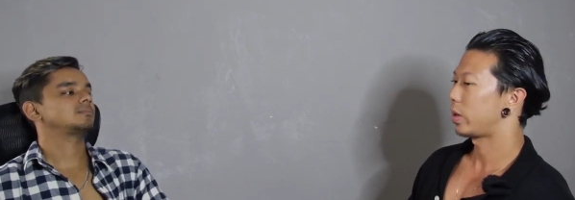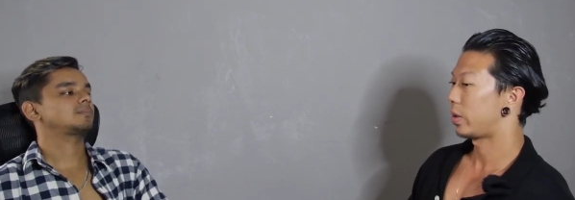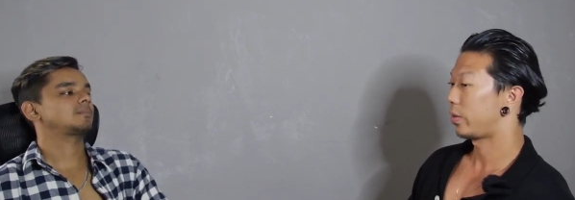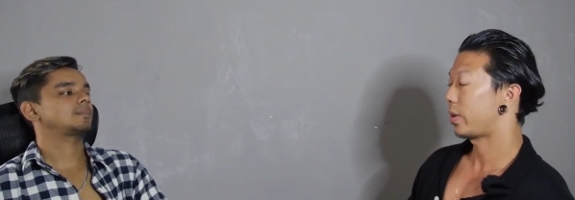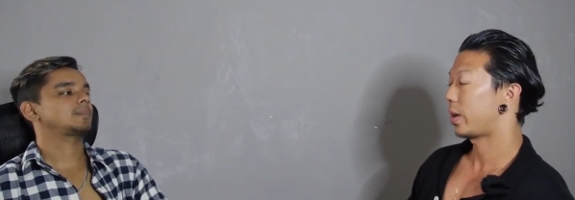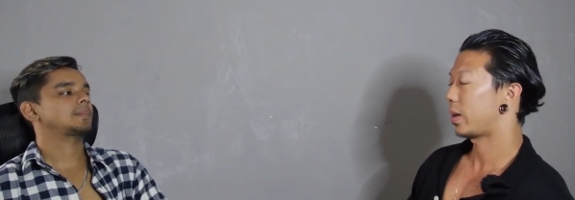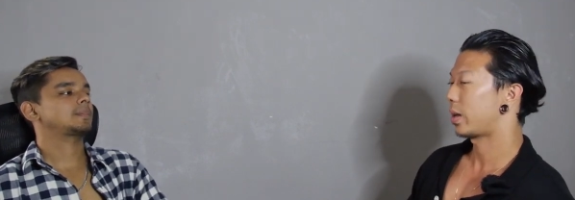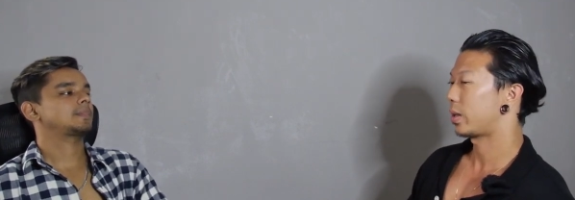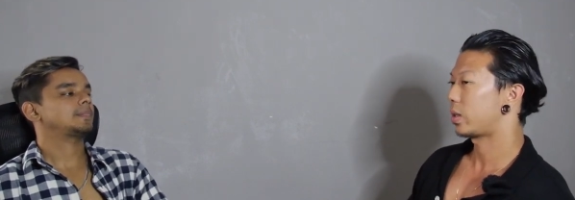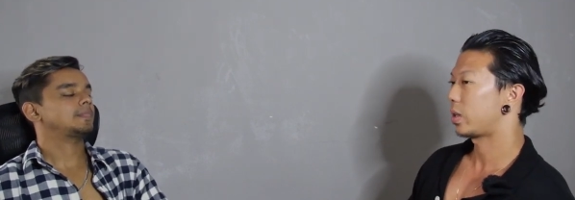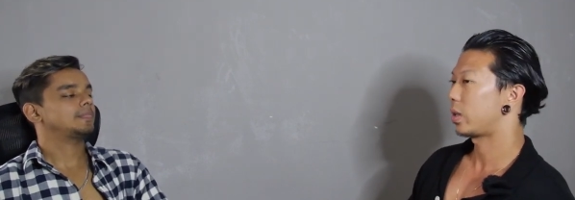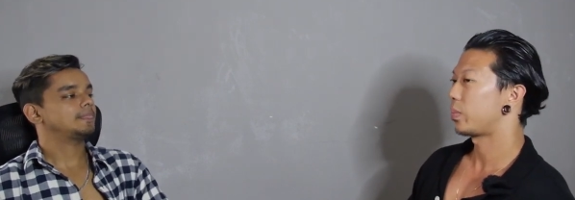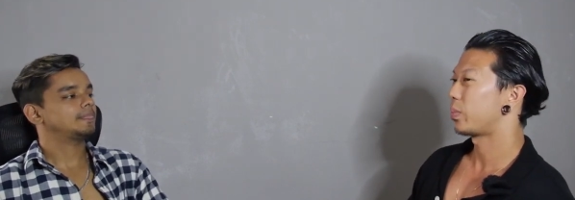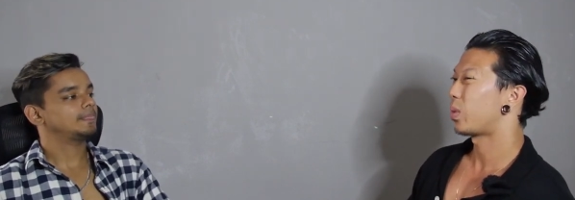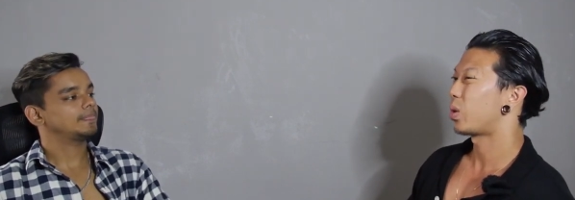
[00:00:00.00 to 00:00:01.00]
Speaker 1: In fact, I think
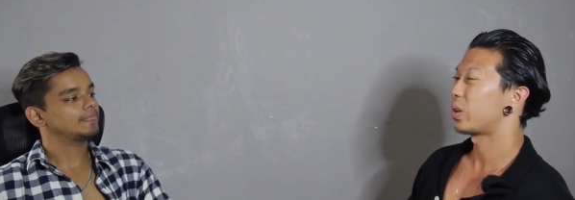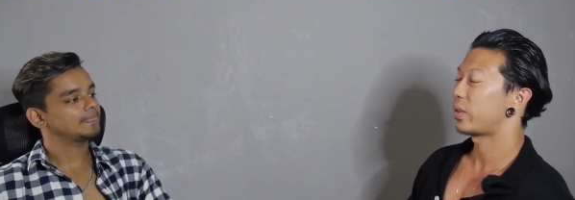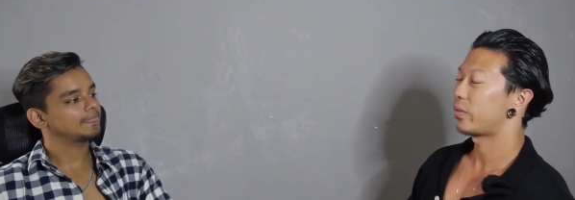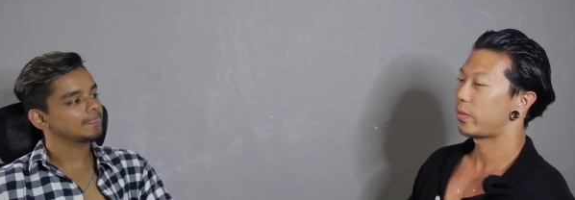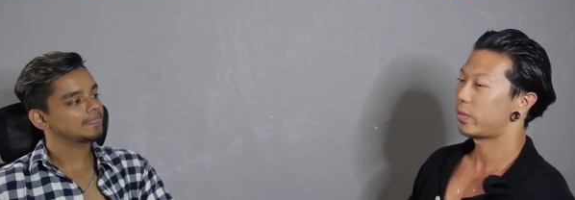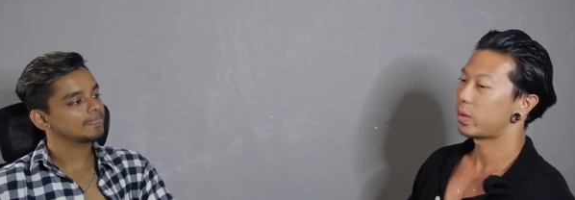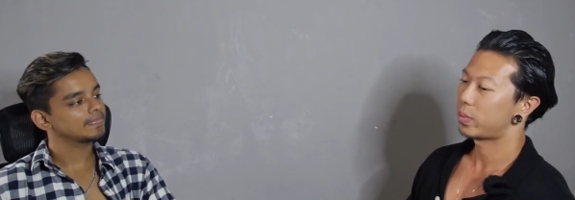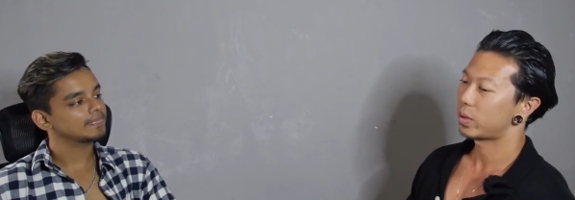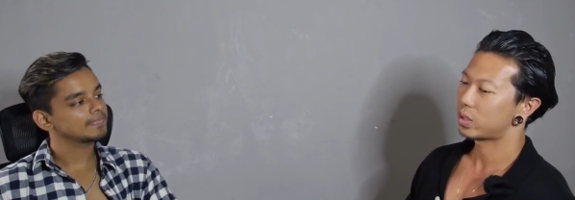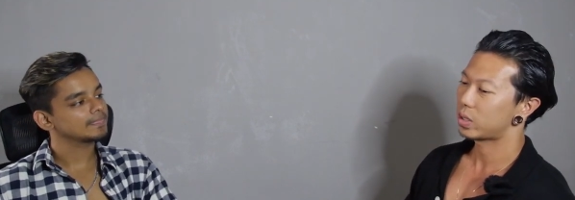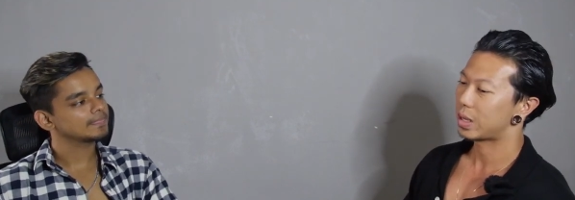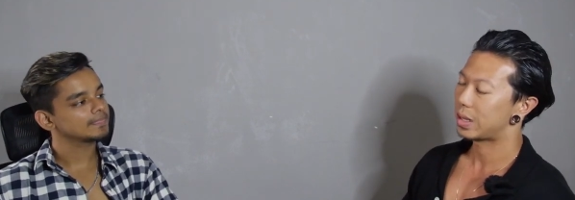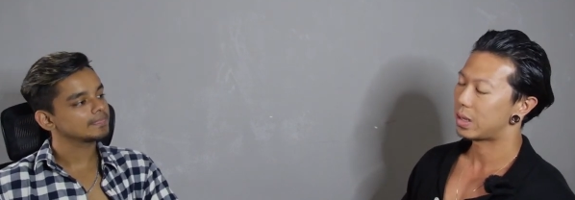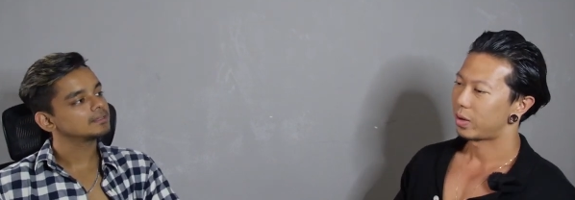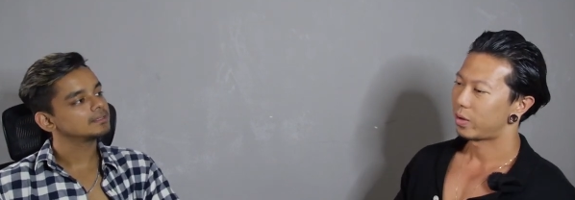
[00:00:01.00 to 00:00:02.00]
more than
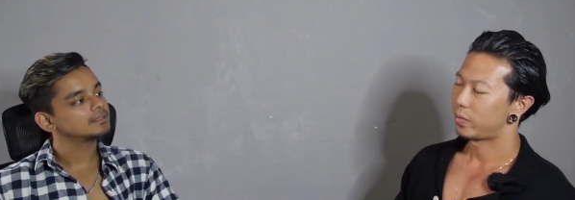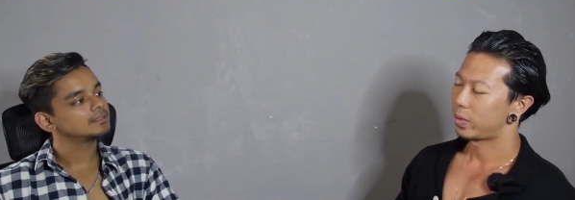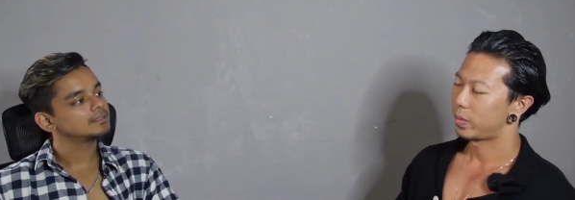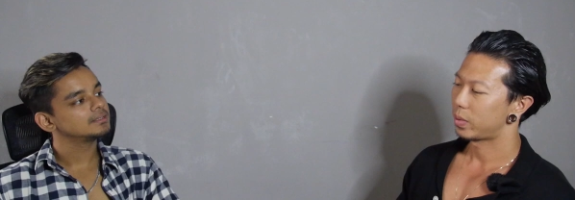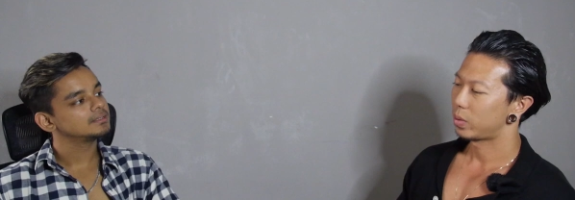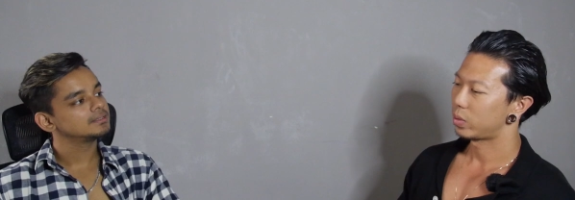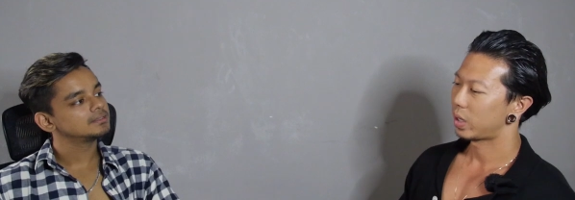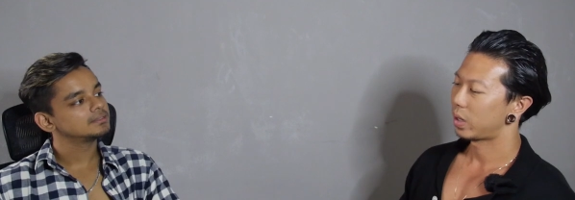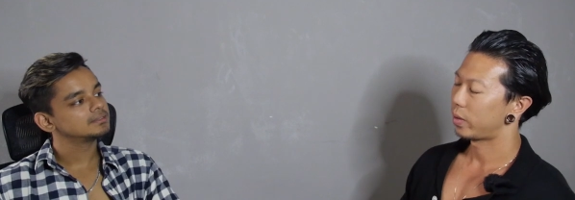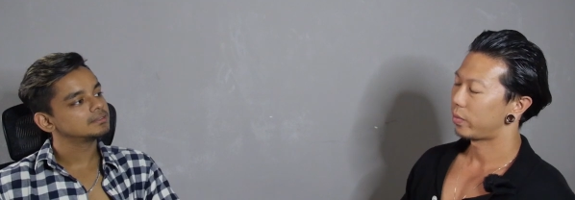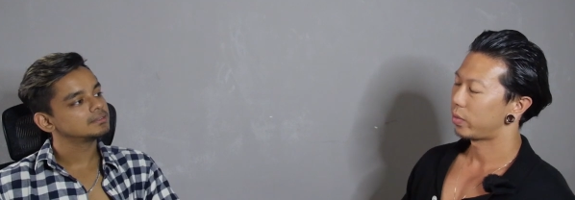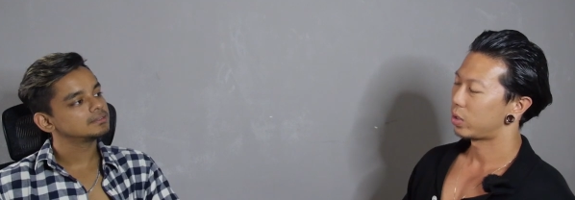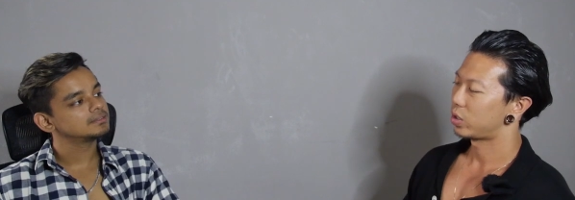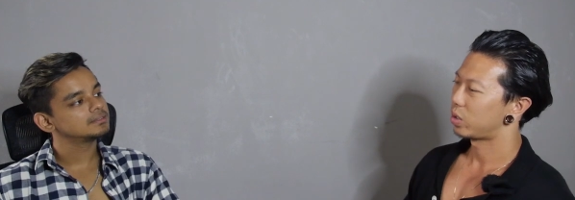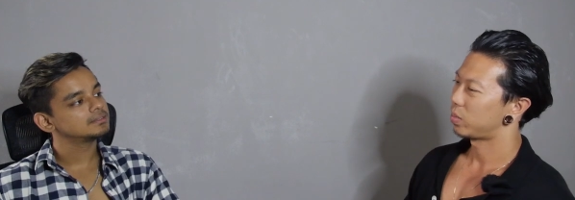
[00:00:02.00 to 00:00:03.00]
50% of people who sign up
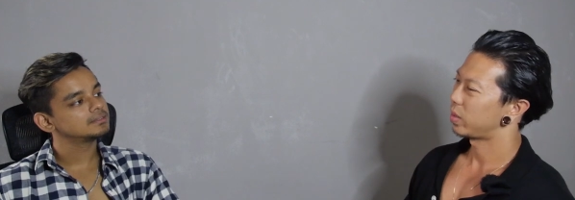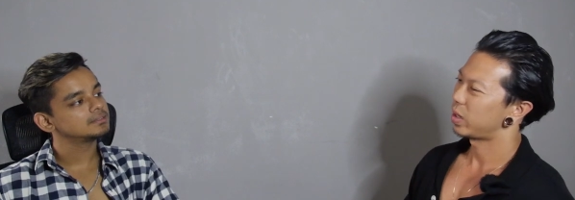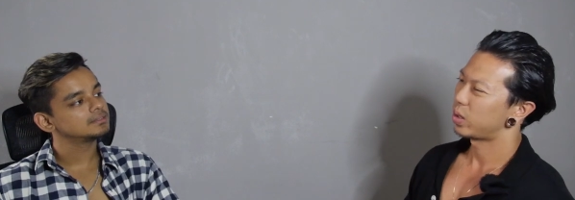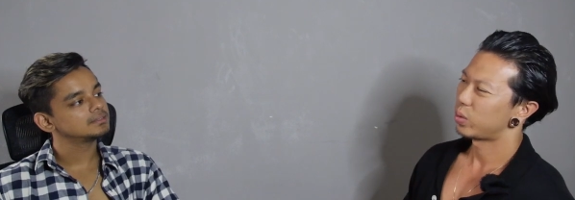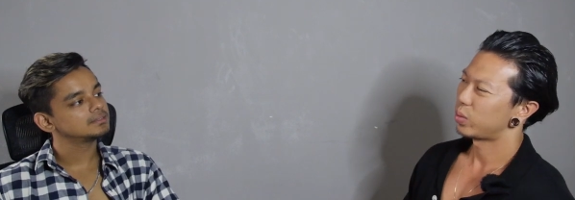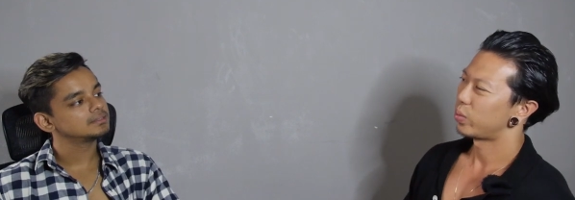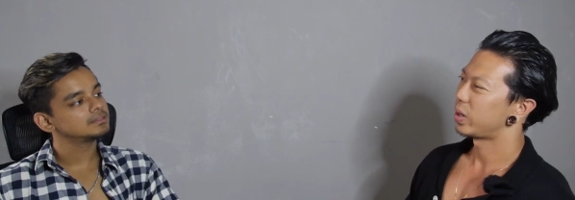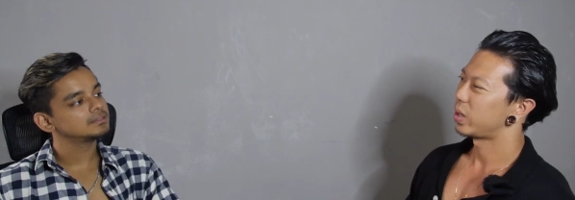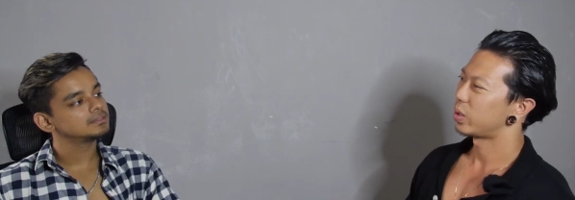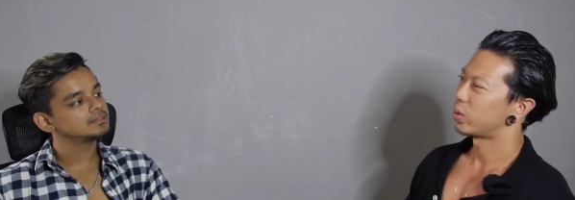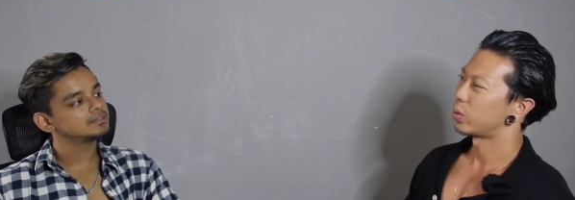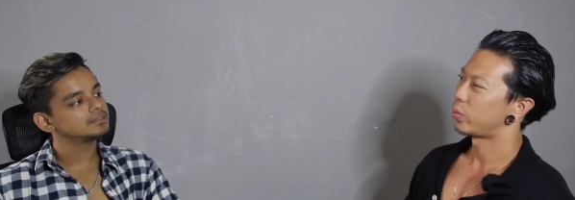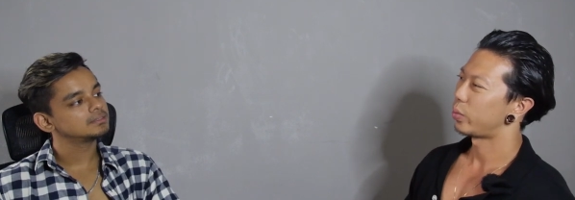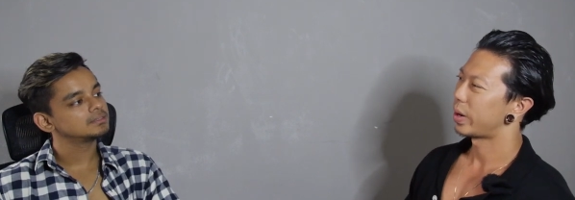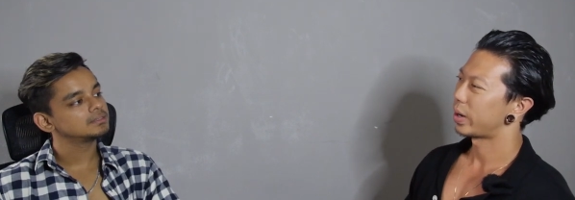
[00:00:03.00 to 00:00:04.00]
for the gym, they don't really
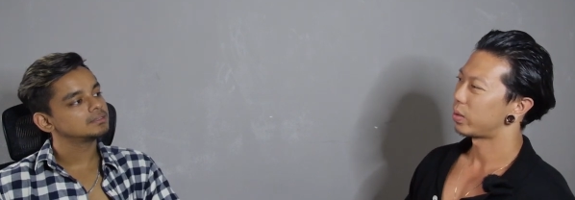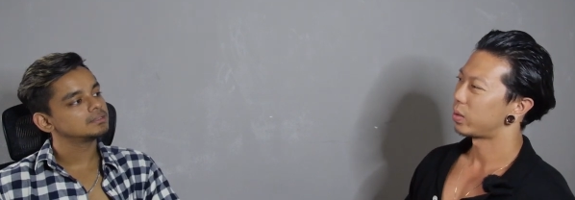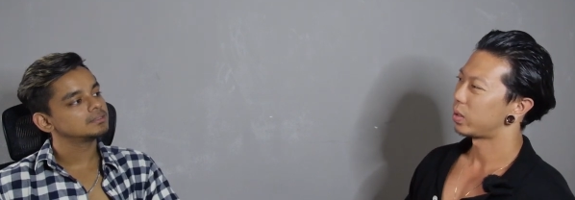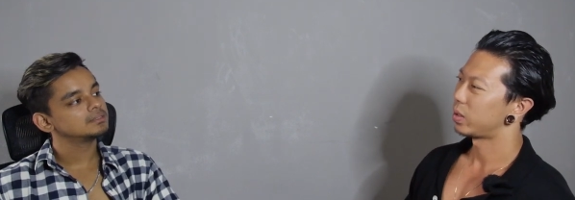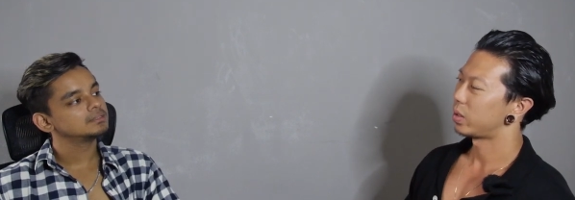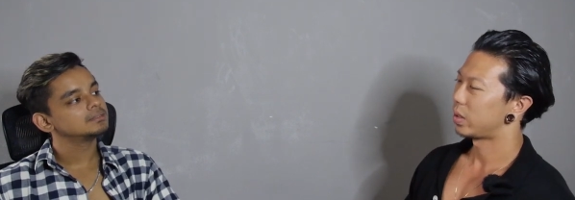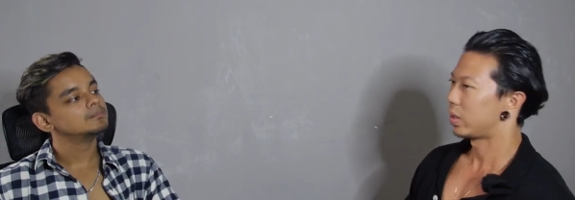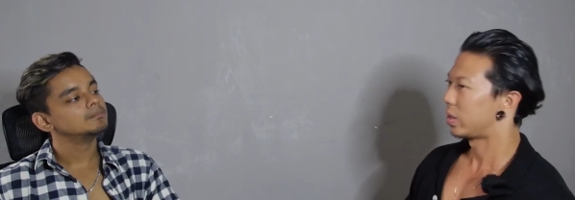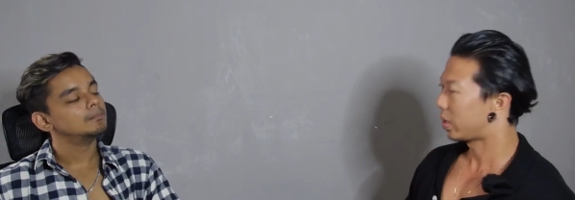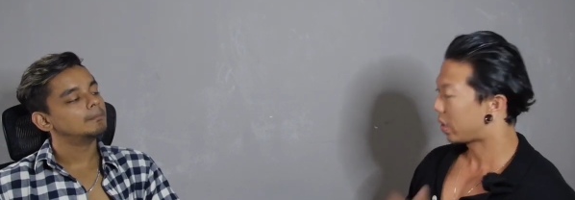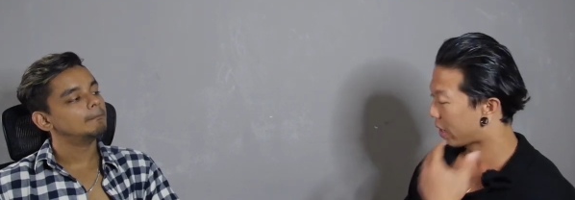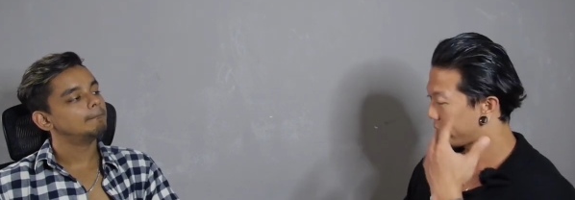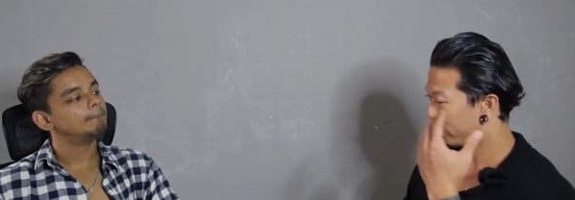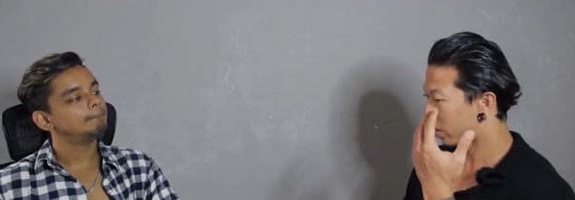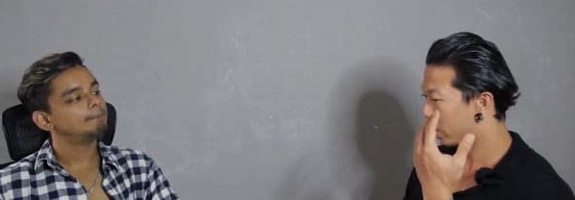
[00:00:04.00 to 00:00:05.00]
go regularly. They
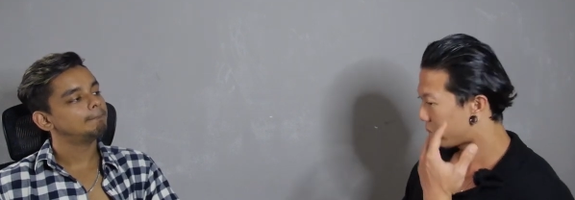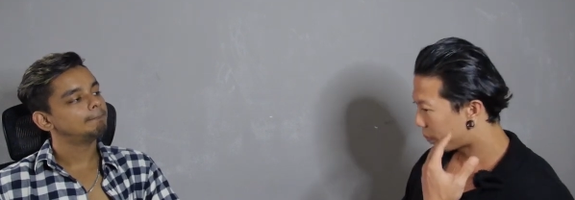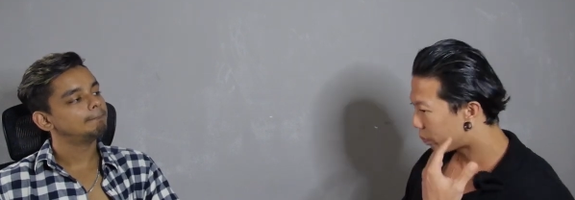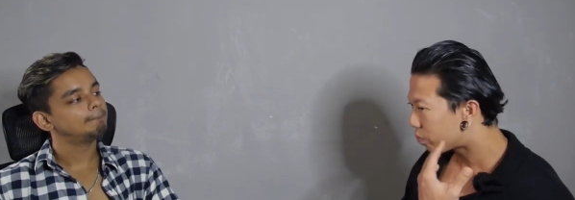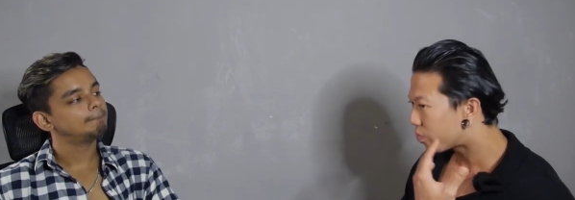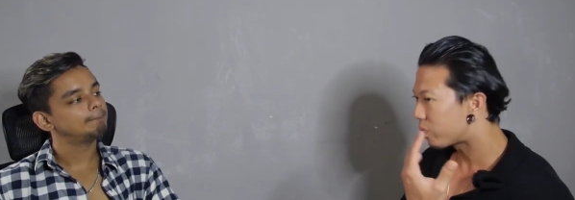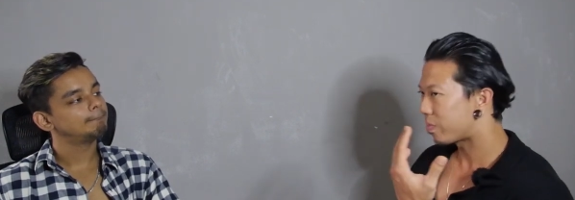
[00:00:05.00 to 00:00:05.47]
have the